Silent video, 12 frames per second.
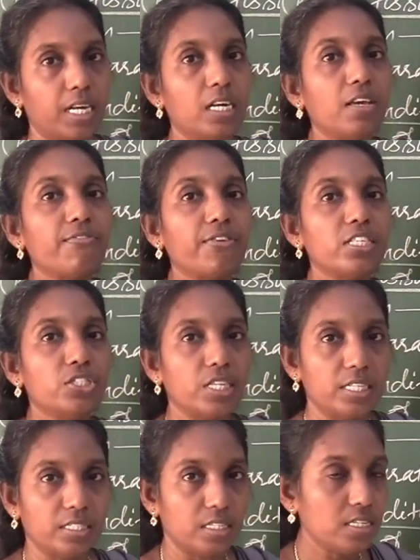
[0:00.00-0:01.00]

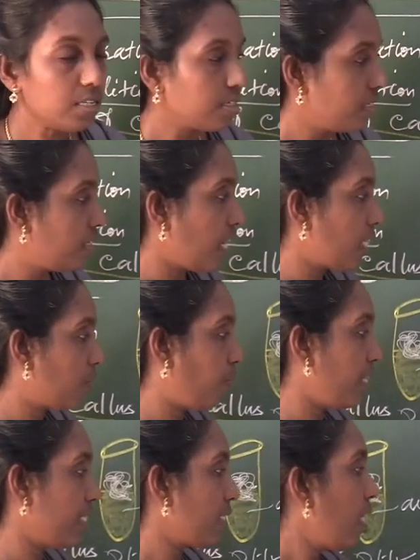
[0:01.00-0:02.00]
Differentiation takes
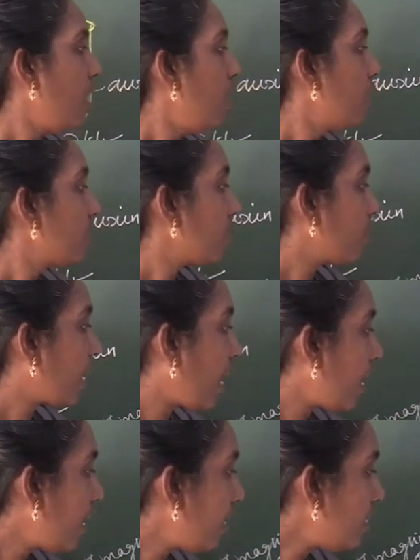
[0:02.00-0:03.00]
place. So,
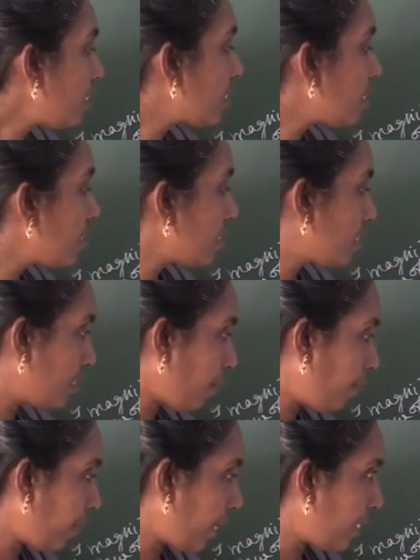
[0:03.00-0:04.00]
callus
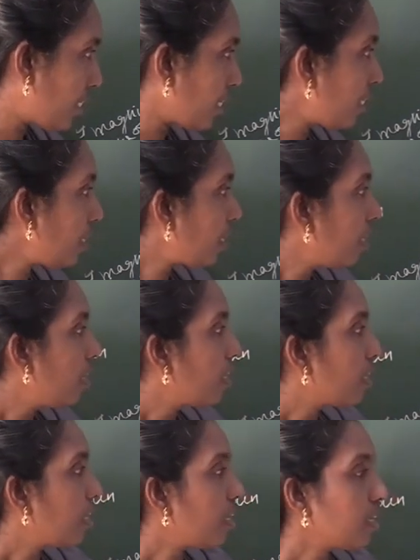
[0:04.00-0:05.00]
separated.
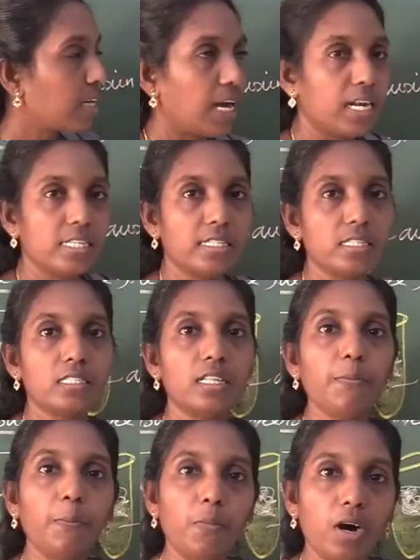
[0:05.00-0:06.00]
Here callus is
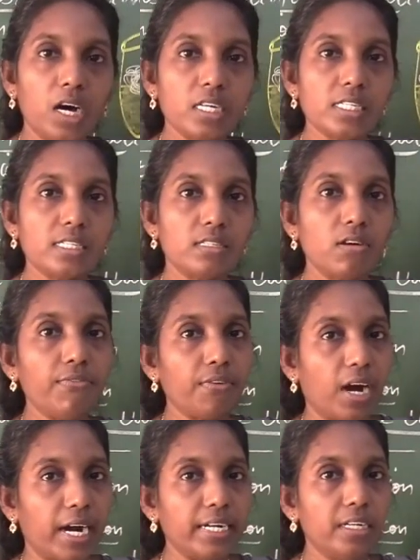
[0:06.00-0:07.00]
the mass
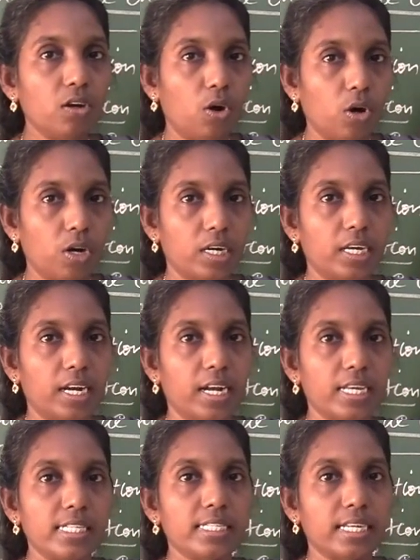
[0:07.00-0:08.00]
of
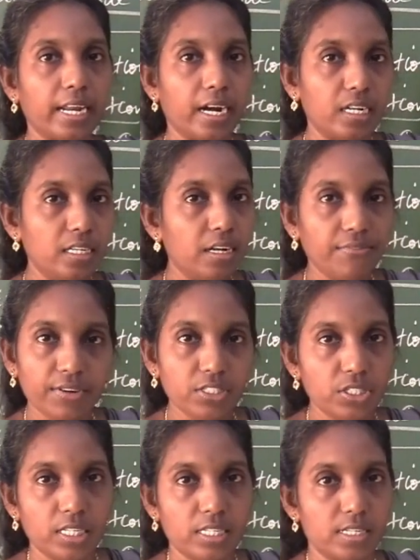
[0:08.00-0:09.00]
unorganized and
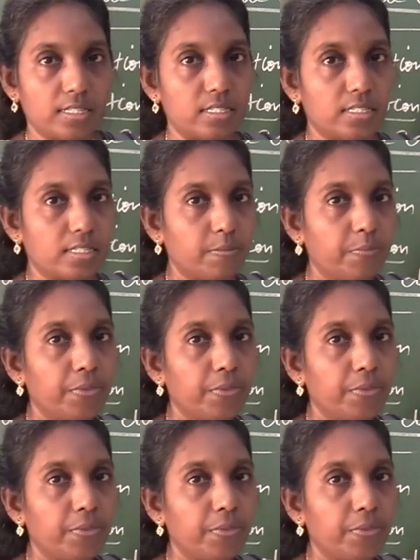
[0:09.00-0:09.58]
undifferentiated cells.